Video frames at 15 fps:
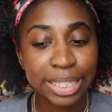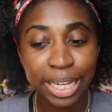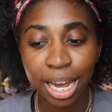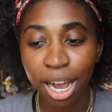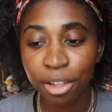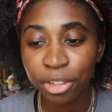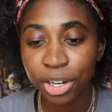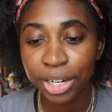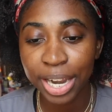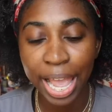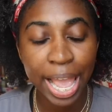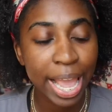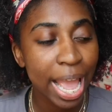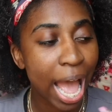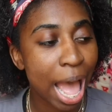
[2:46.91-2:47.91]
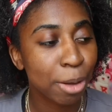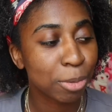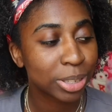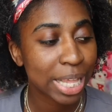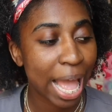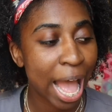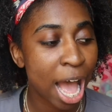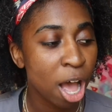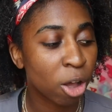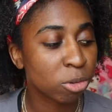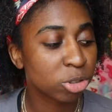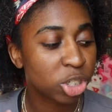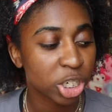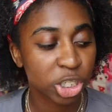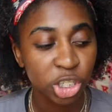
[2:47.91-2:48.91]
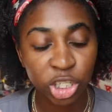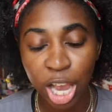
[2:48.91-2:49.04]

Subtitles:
The other day I was out just